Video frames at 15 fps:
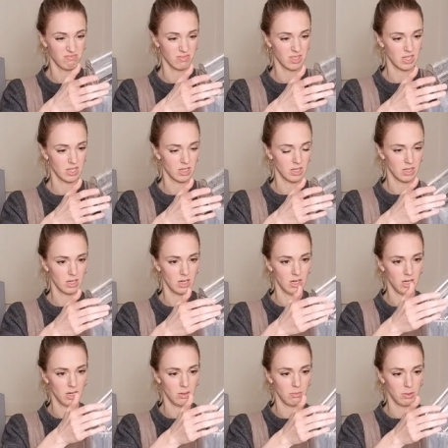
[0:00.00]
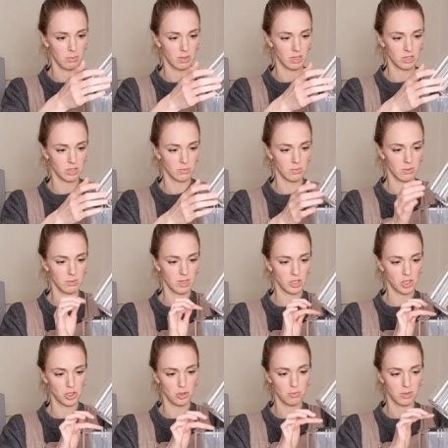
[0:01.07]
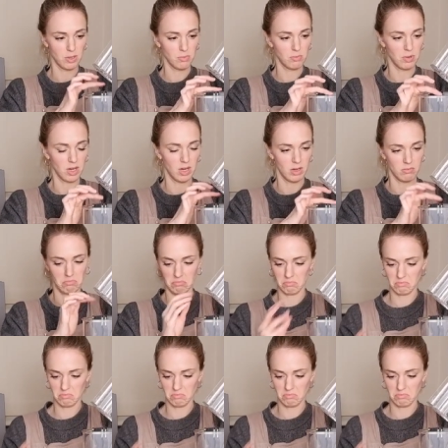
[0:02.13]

Maybe that's just me being stupid, but